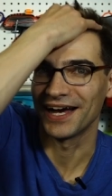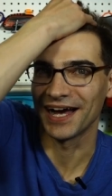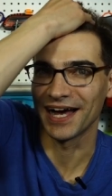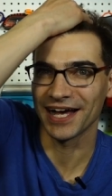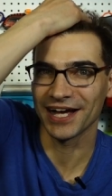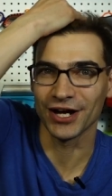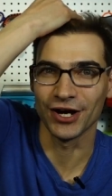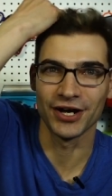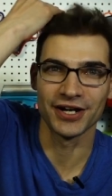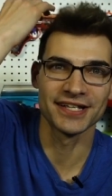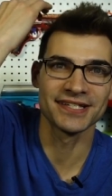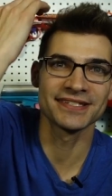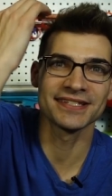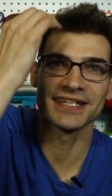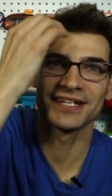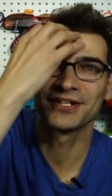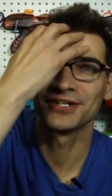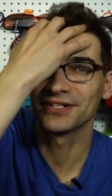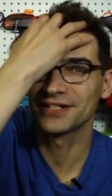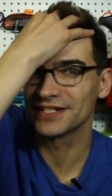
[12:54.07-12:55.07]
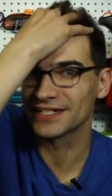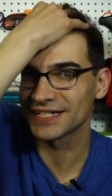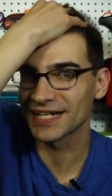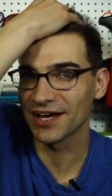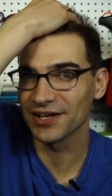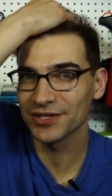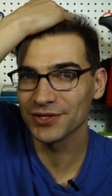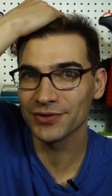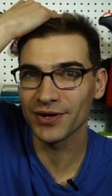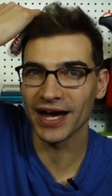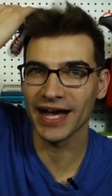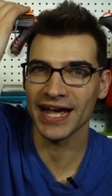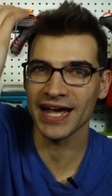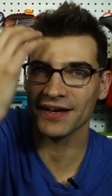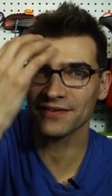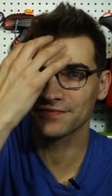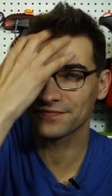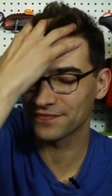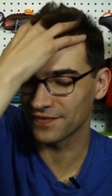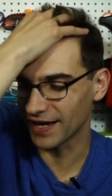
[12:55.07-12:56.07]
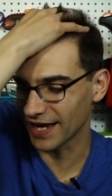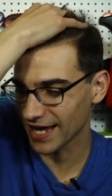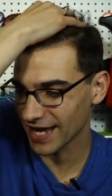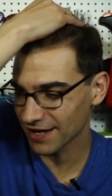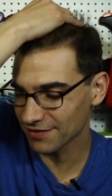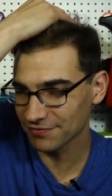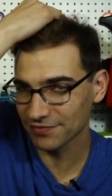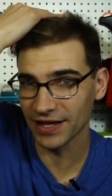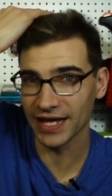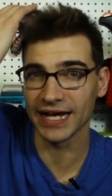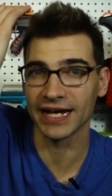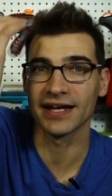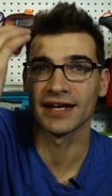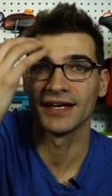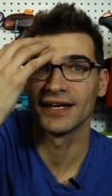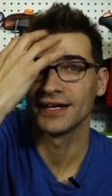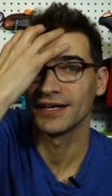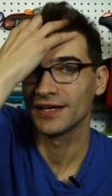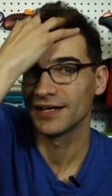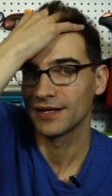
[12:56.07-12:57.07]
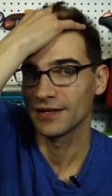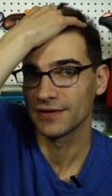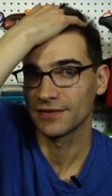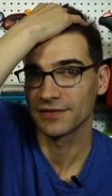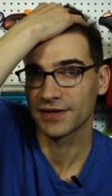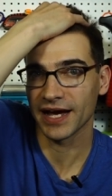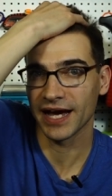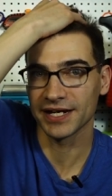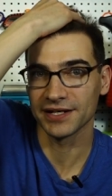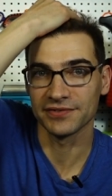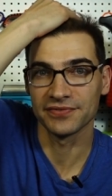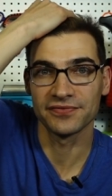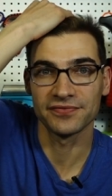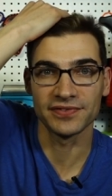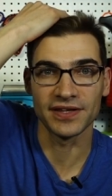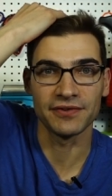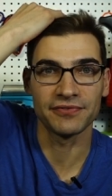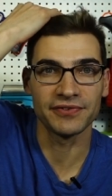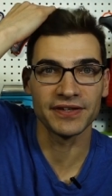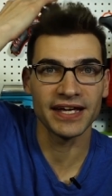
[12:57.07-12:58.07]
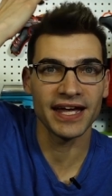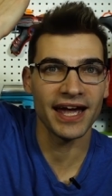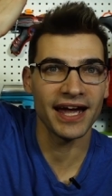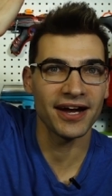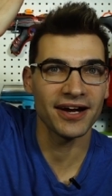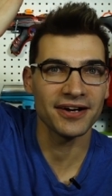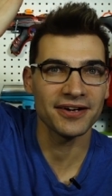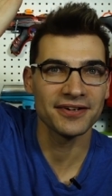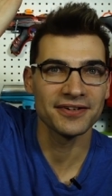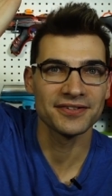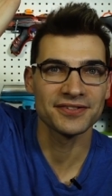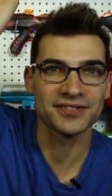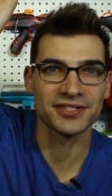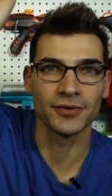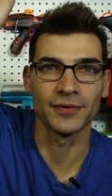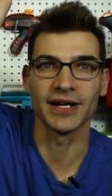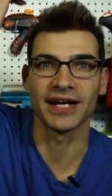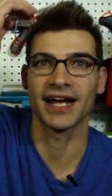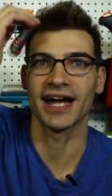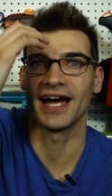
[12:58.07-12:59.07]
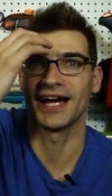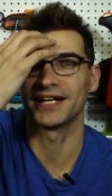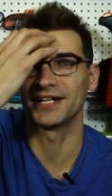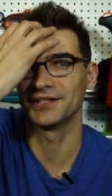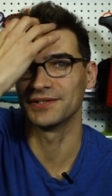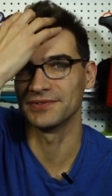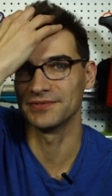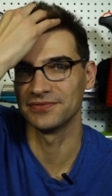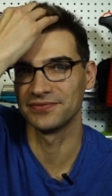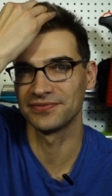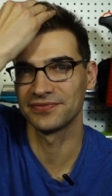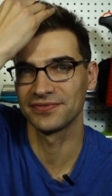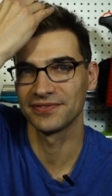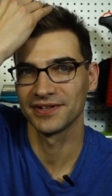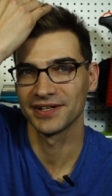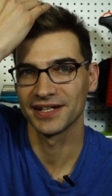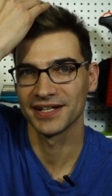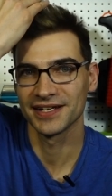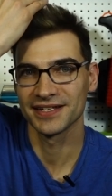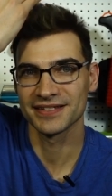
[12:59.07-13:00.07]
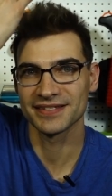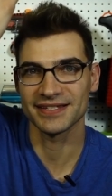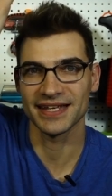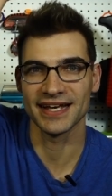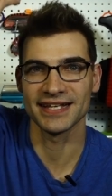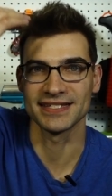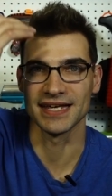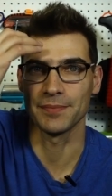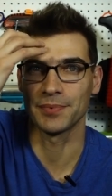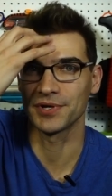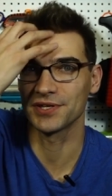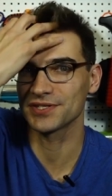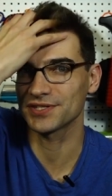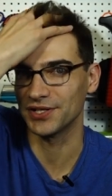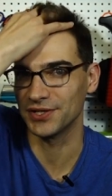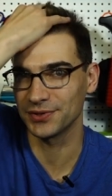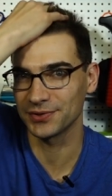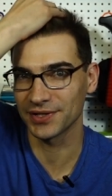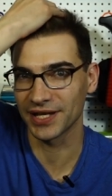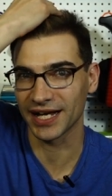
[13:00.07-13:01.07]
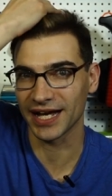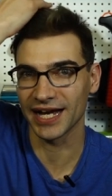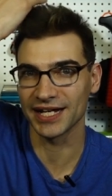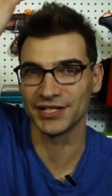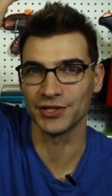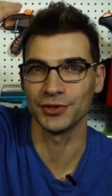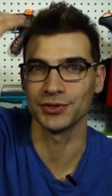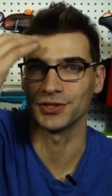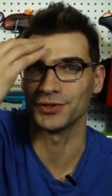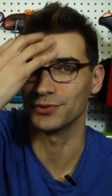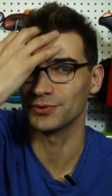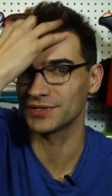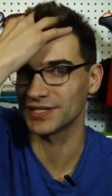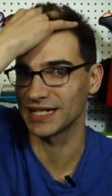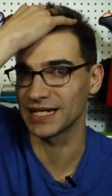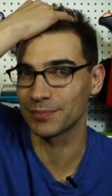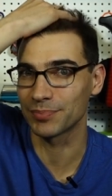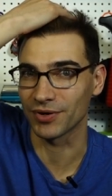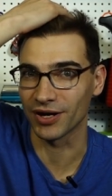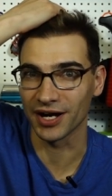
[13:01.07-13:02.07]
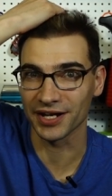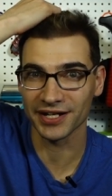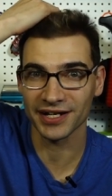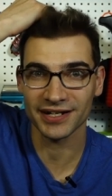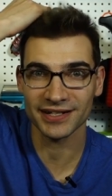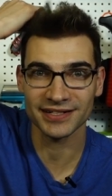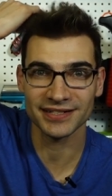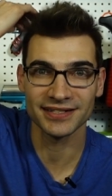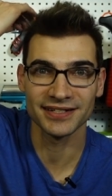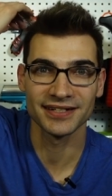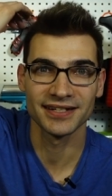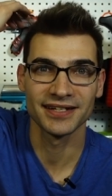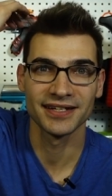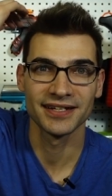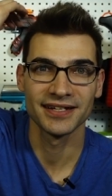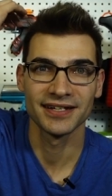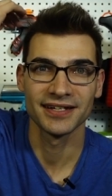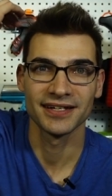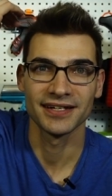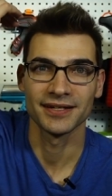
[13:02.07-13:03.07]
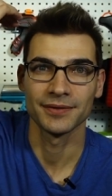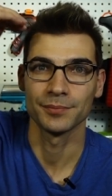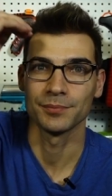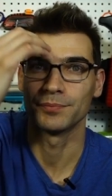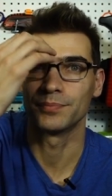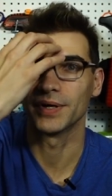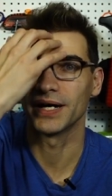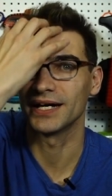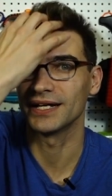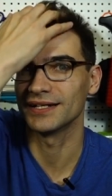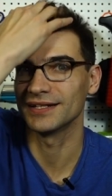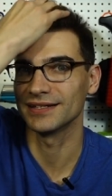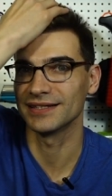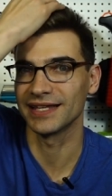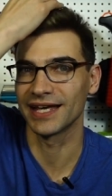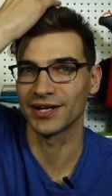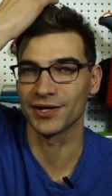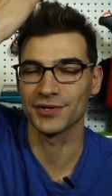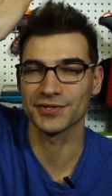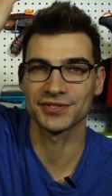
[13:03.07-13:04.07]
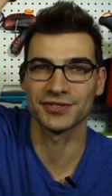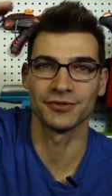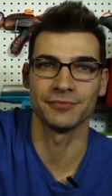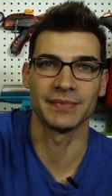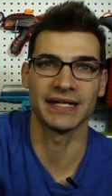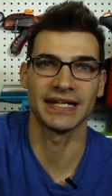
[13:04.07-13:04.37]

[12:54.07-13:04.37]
I honestly couldn't tell you. I have, I have like kind of fluffy hair, so it kind of stays up on its own. Like I don't use any product, but that also